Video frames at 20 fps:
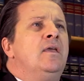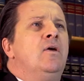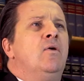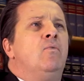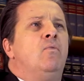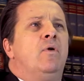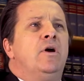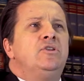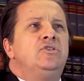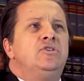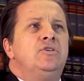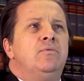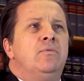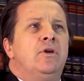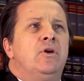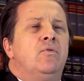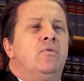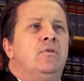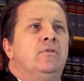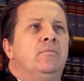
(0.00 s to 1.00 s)
Once you
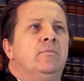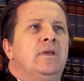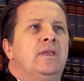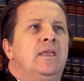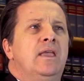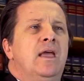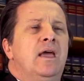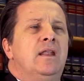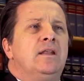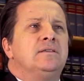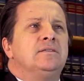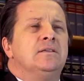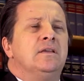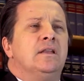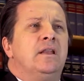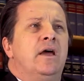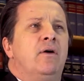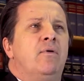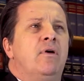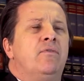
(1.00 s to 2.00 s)
record the mechanics
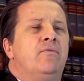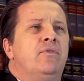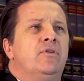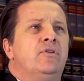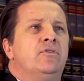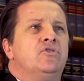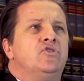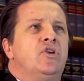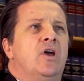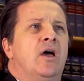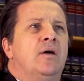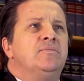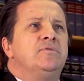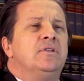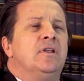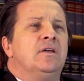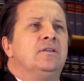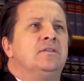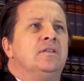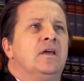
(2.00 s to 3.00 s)
lien, however, your job's
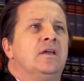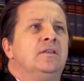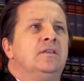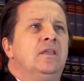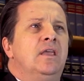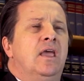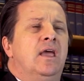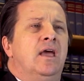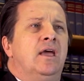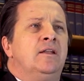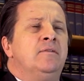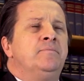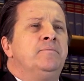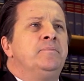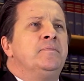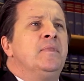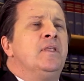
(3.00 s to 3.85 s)
not done yet.